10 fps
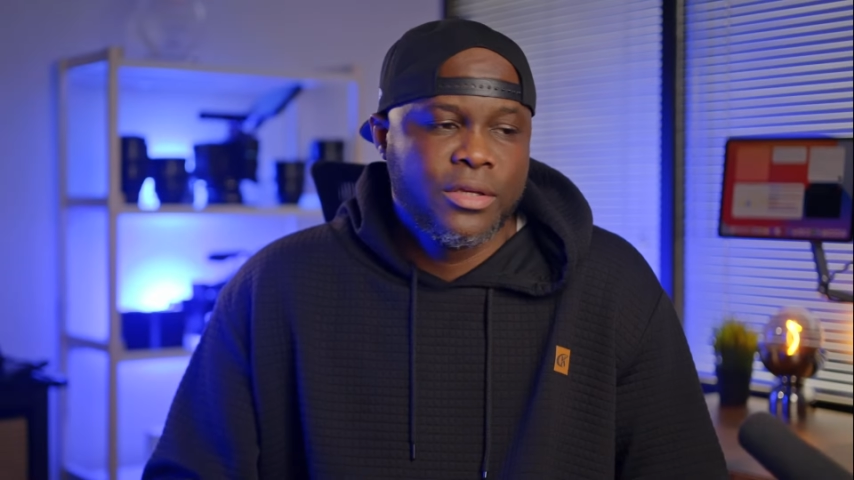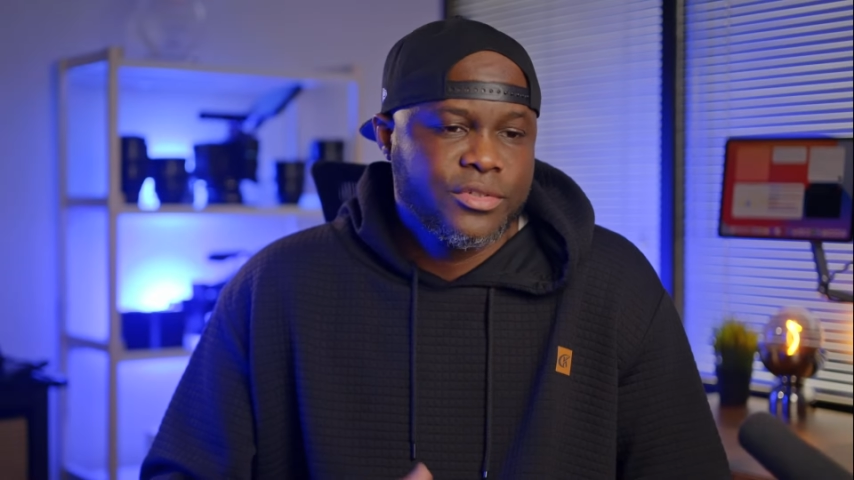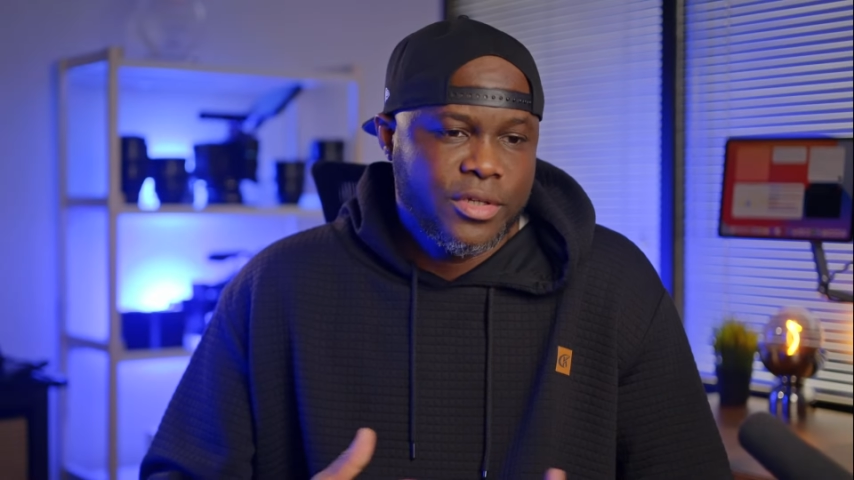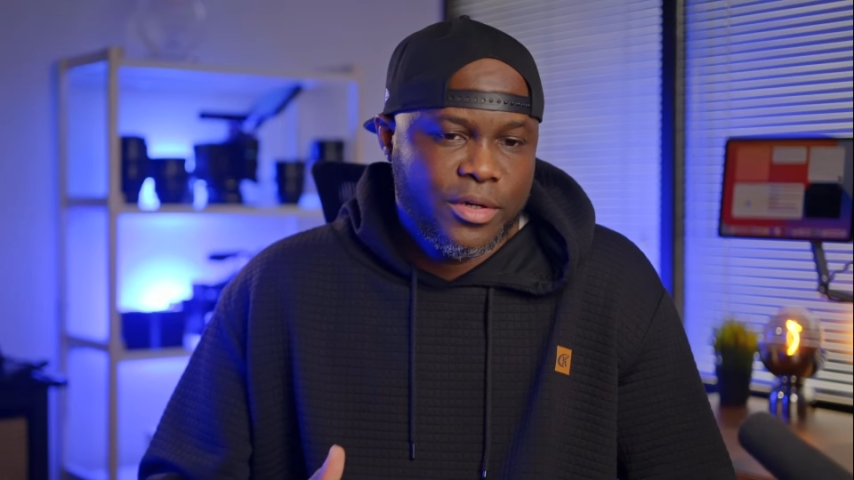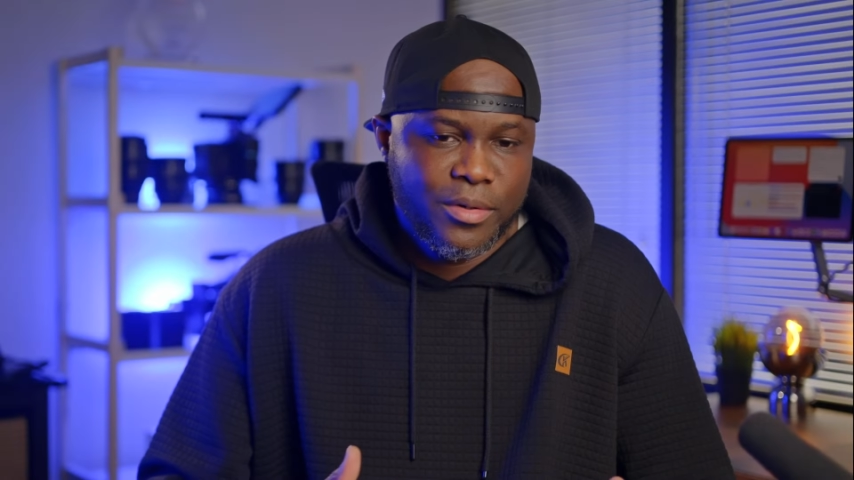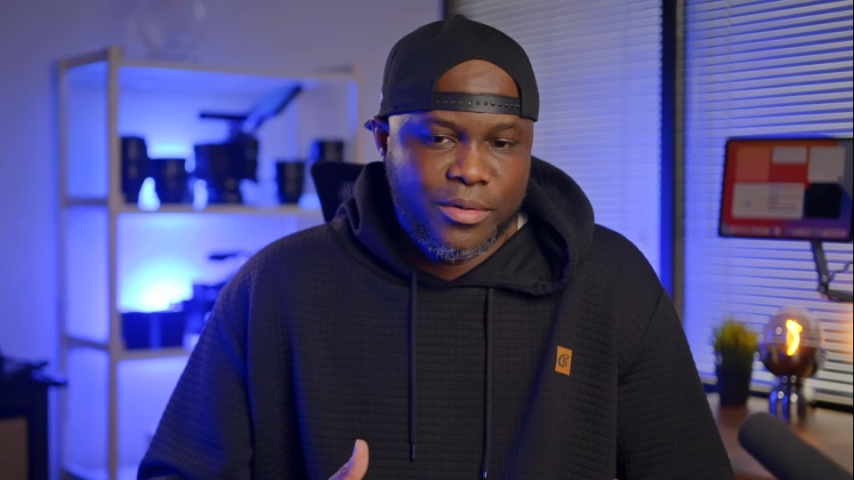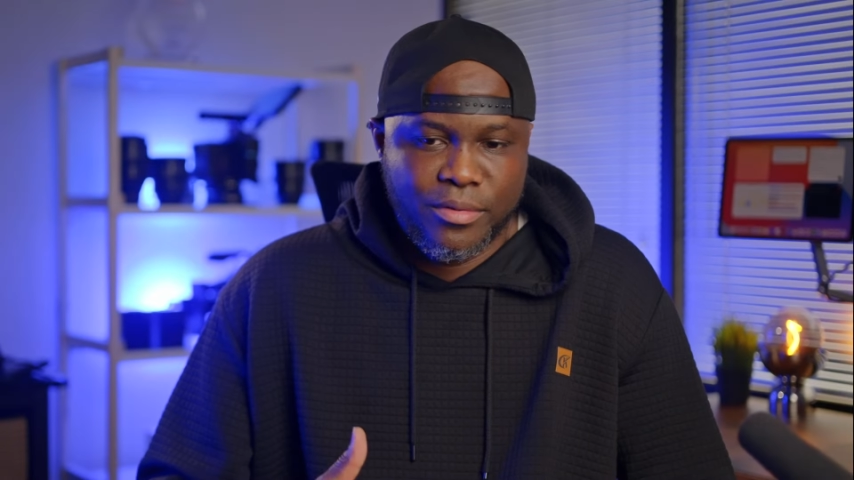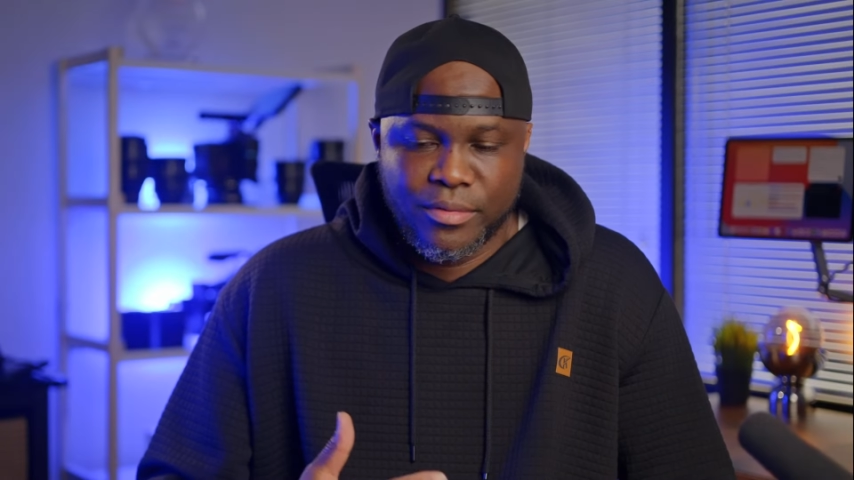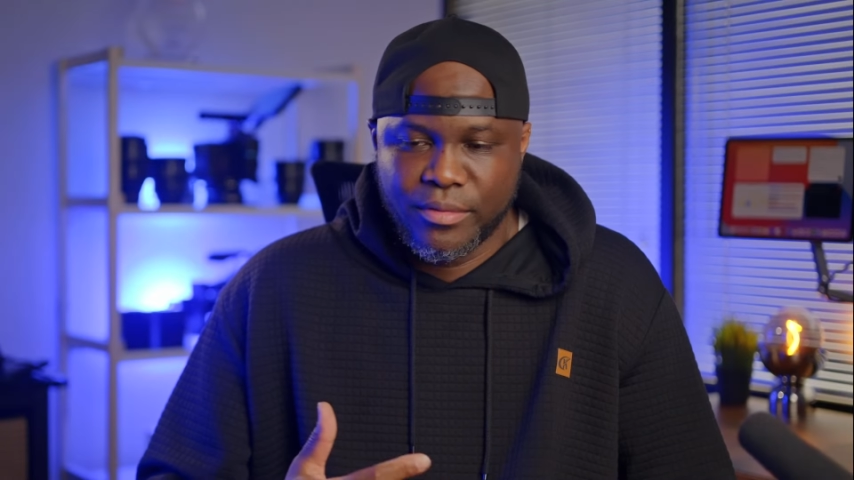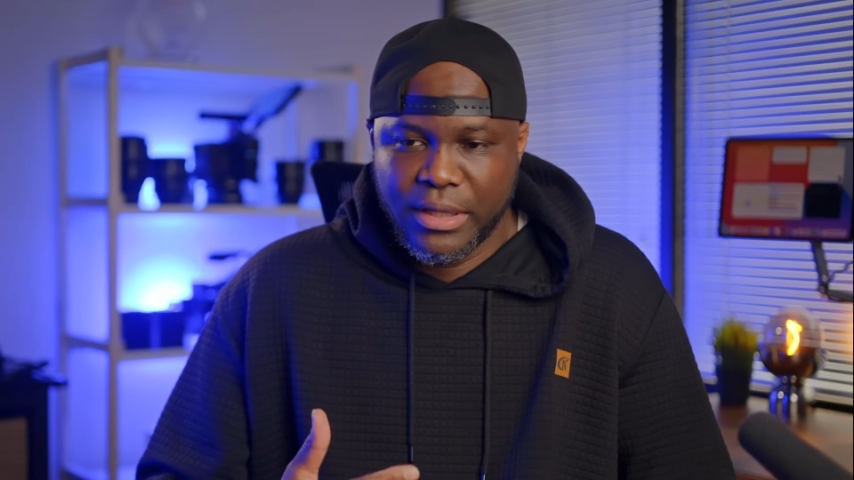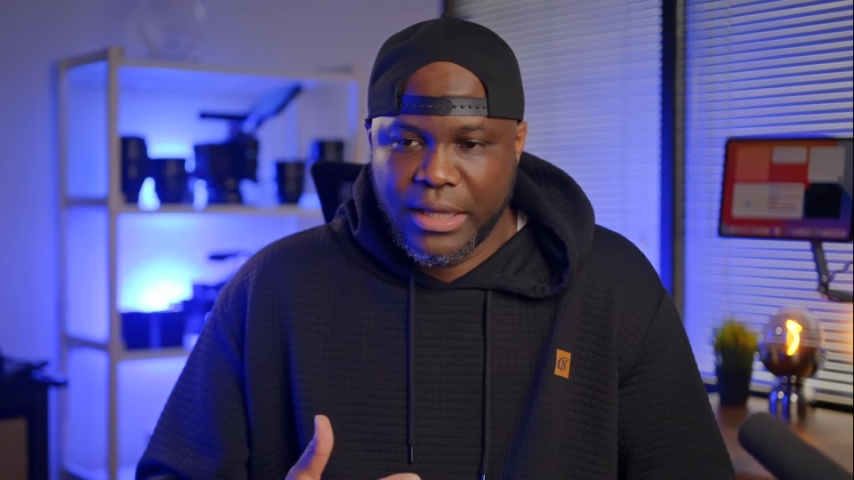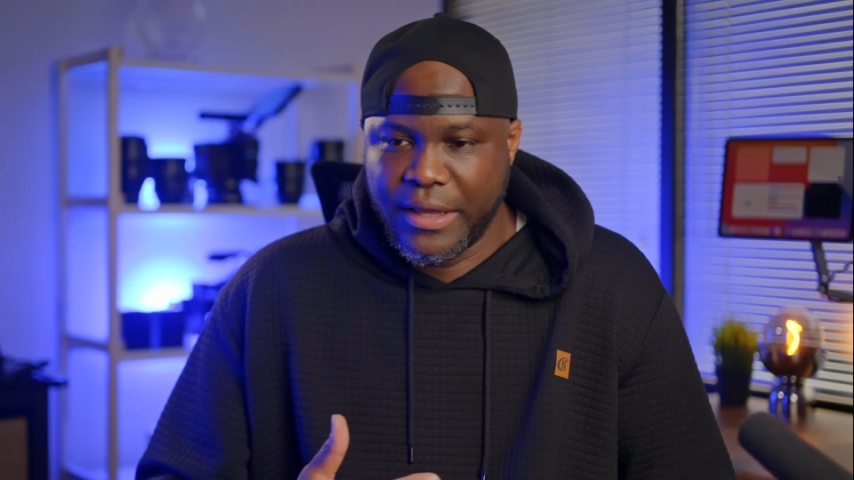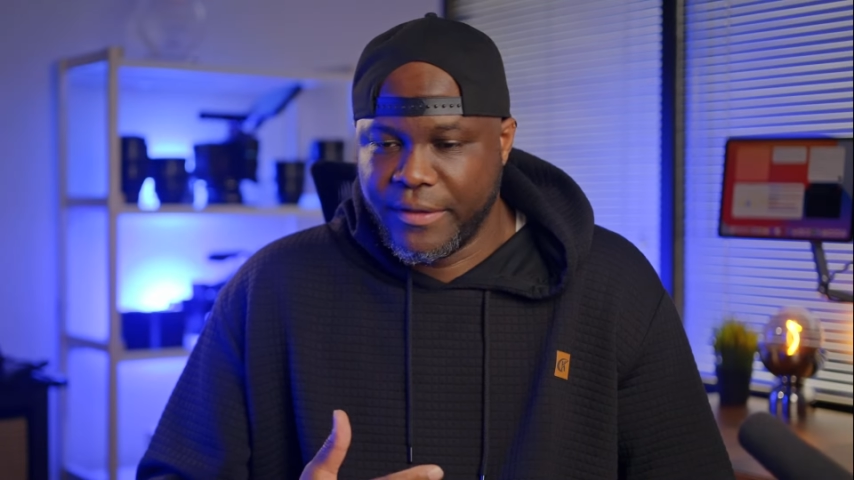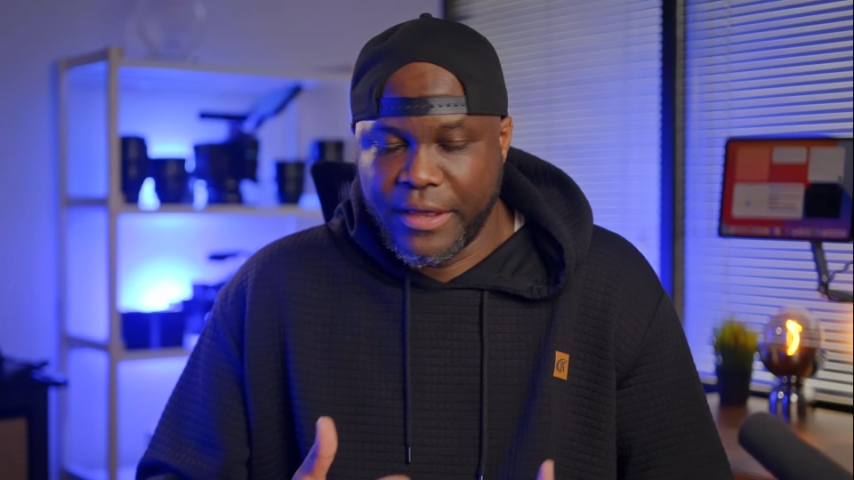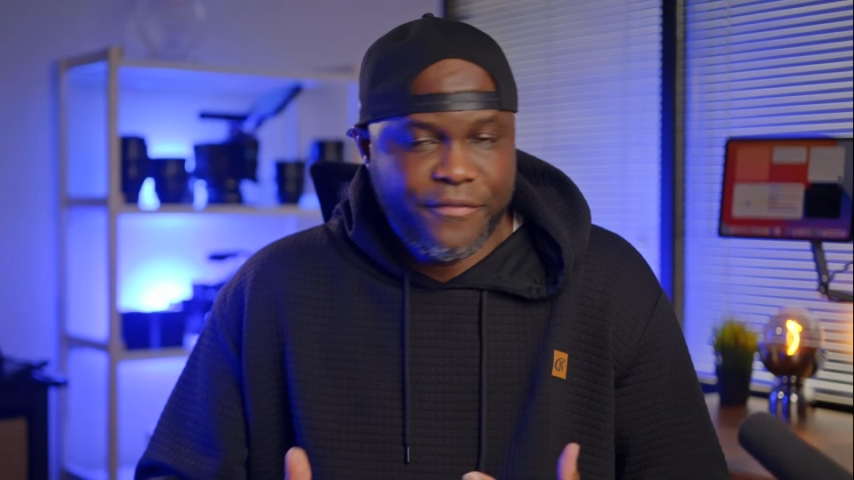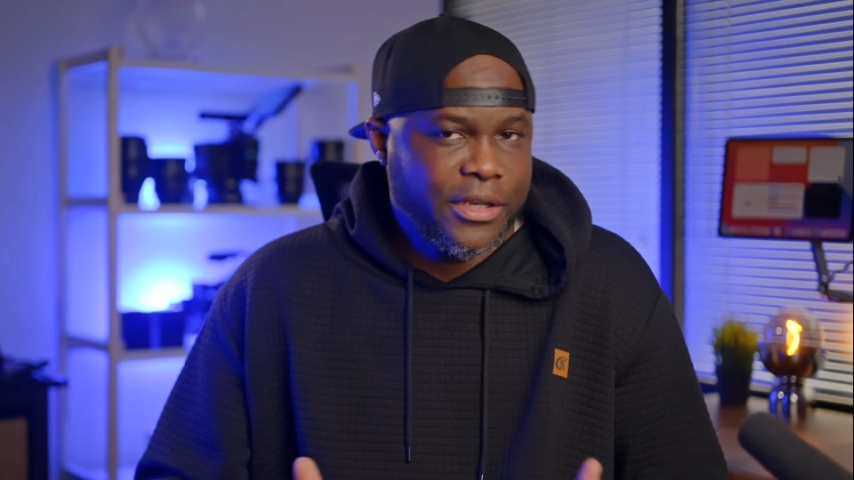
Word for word: So if